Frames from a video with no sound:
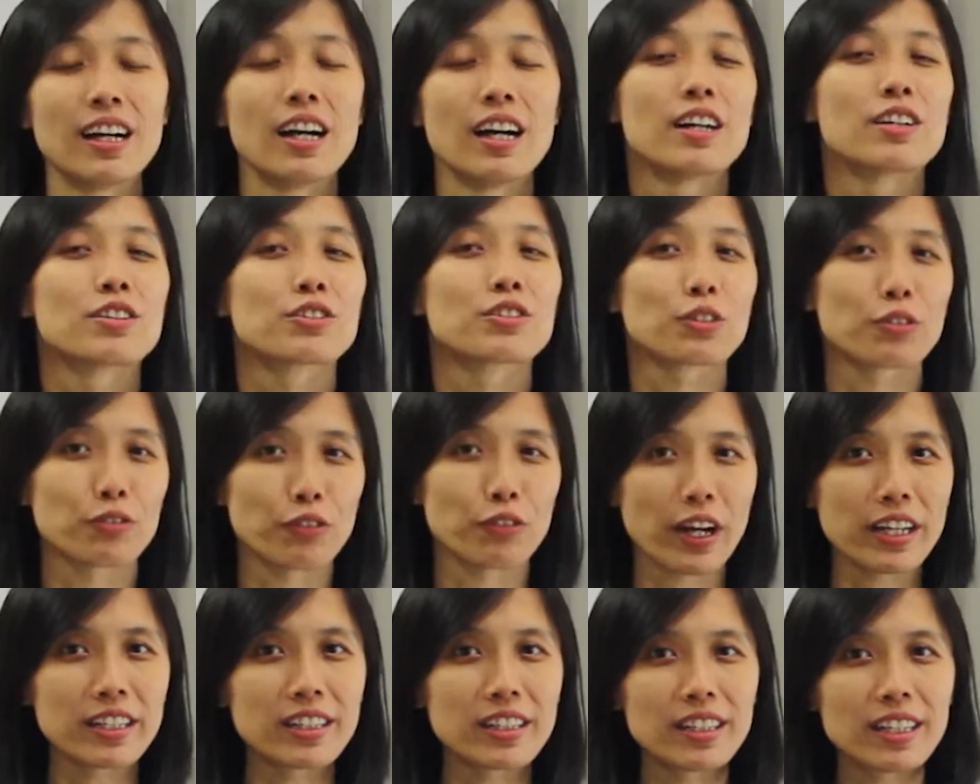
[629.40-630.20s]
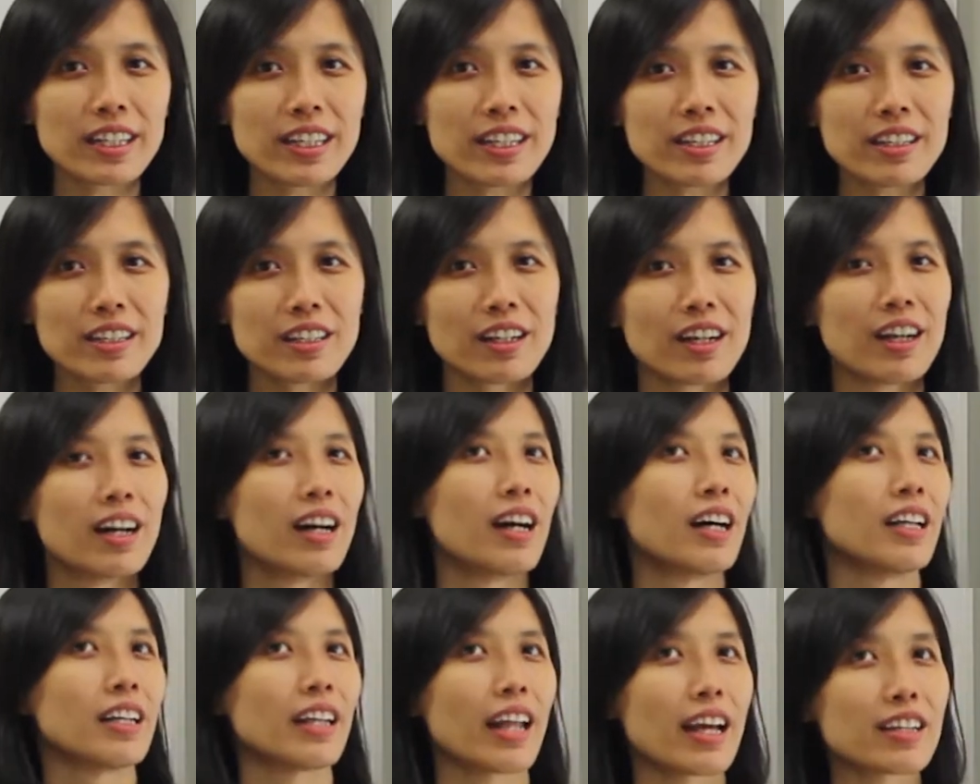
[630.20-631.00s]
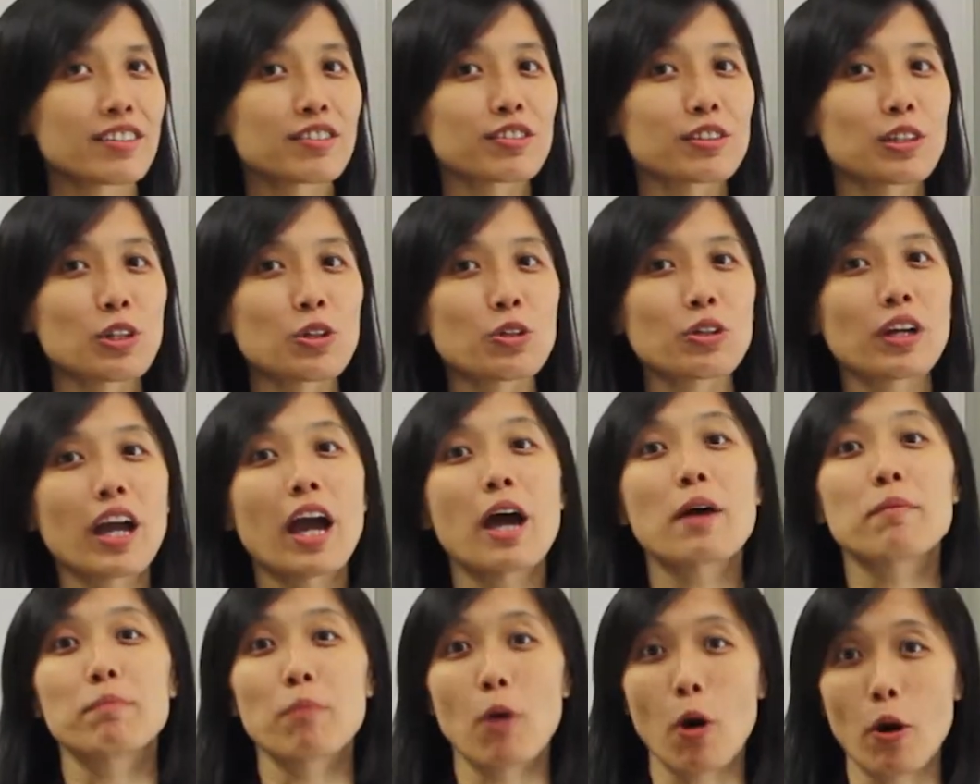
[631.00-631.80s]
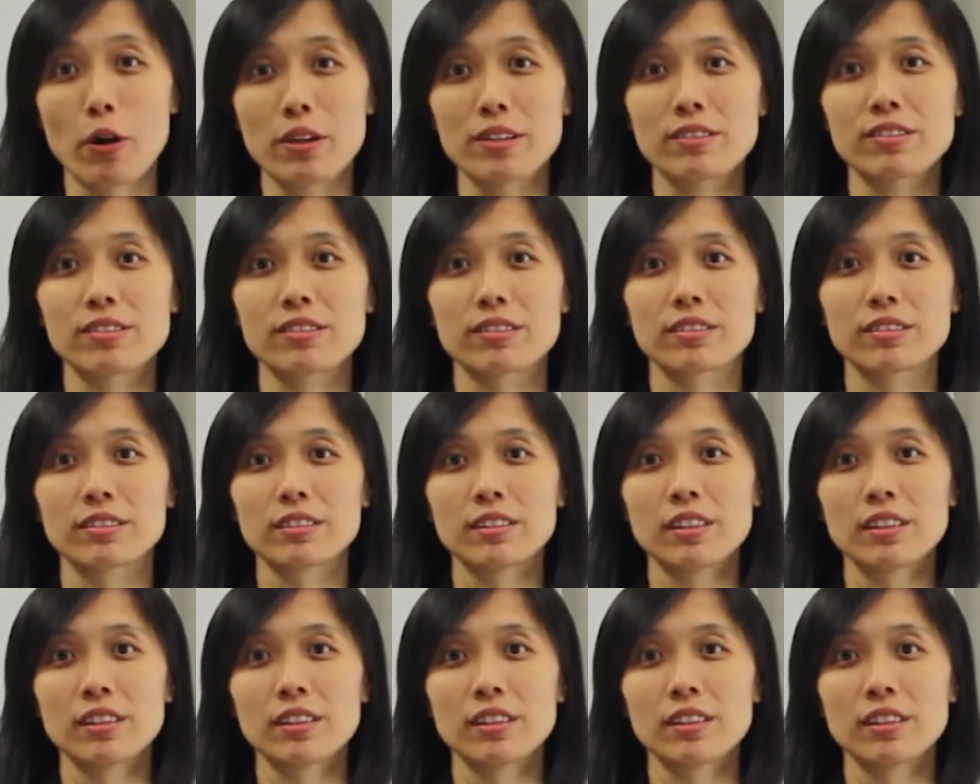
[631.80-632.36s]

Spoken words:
So finally, let's look at poise.